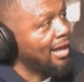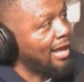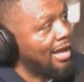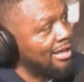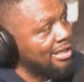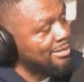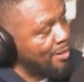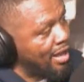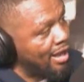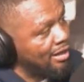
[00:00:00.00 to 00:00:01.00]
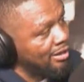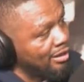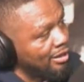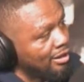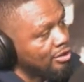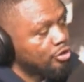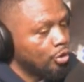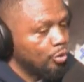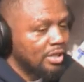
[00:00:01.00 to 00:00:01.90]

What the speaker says: And this man, dude,